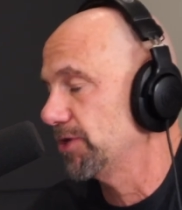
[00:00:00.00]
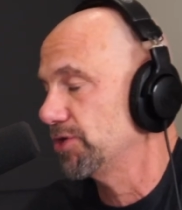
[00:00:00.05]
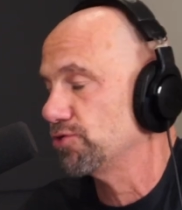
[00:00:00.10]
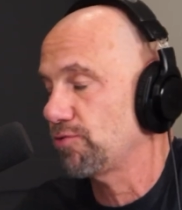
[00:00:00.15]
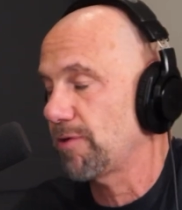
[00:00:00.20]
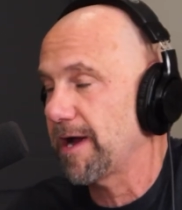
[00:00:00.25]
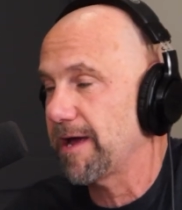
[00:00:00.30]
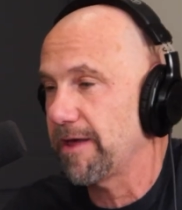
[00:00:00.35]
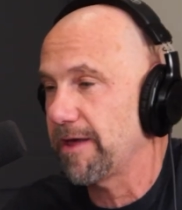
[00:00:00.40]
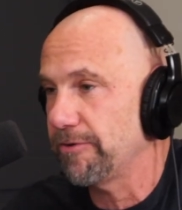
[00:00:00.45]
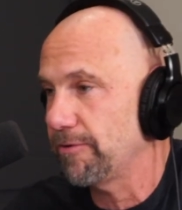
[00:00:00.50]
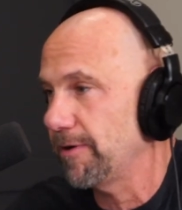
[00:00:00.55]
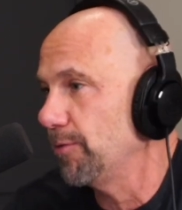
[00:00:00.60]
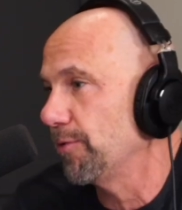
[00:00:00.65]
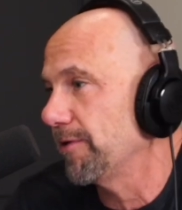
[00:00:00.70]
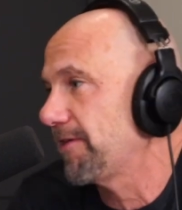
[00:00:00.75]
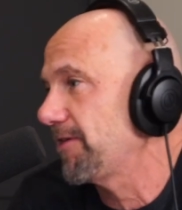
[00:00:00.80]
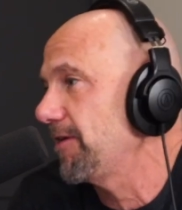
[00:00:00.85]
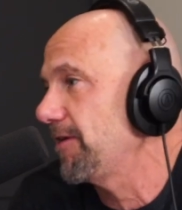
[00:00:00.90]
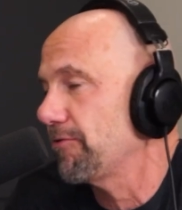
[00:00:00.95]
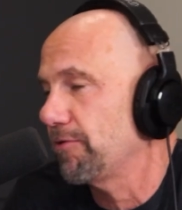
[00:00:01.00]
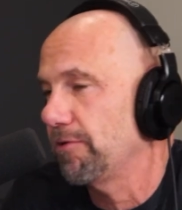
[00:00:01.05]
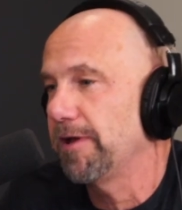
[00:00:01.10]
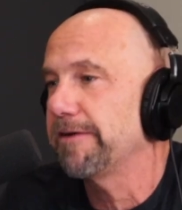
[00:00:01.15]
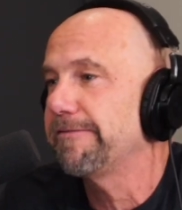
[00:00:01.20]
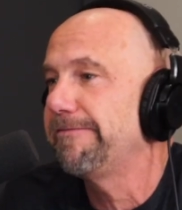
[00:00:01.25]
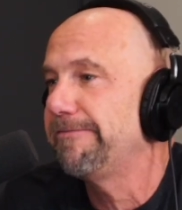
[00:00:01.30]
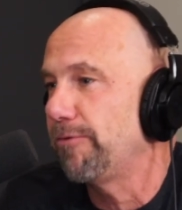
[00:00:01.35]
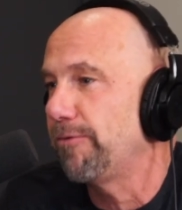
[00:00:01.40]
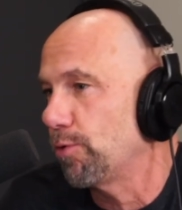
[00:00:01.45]
their A1Cs are
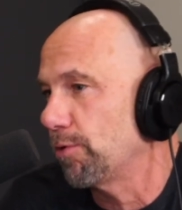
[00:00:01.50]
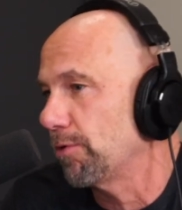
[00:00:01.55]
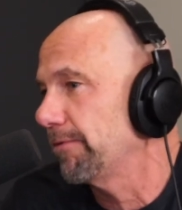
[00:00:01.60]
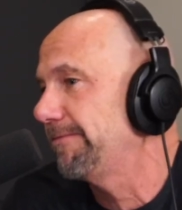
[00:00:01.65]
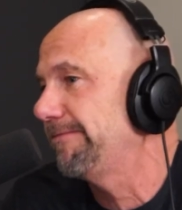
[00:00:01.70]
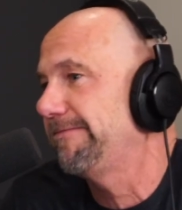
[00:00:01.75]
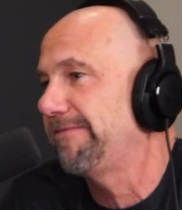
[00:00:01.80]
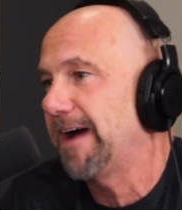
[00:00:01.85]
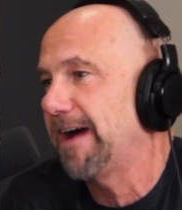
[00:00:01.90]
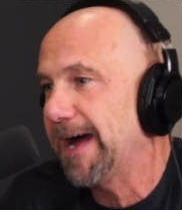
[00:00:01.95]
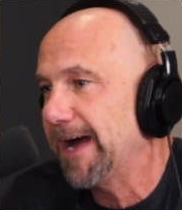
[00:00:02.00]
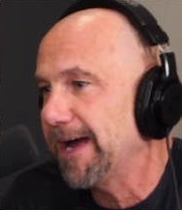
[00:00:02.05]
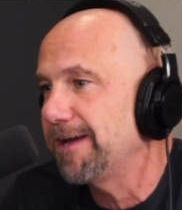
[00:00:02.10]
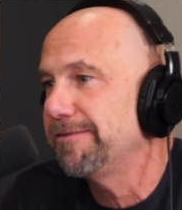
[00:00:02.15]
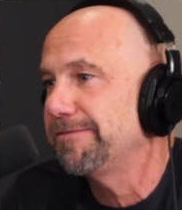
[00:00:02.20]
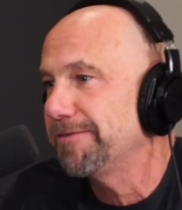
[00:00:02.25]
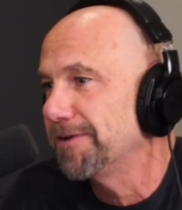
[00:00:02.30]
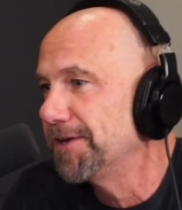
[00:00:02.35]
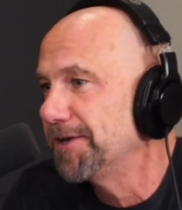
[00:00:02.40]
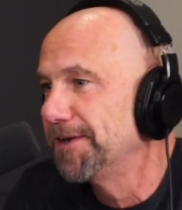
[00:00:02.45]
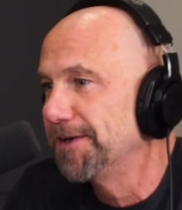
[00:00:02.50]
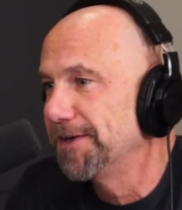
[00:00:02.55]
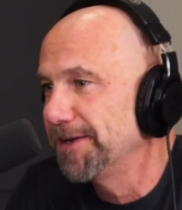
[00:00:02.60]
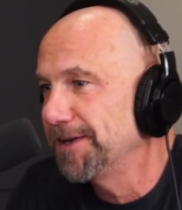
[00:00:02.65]
like 4, 5.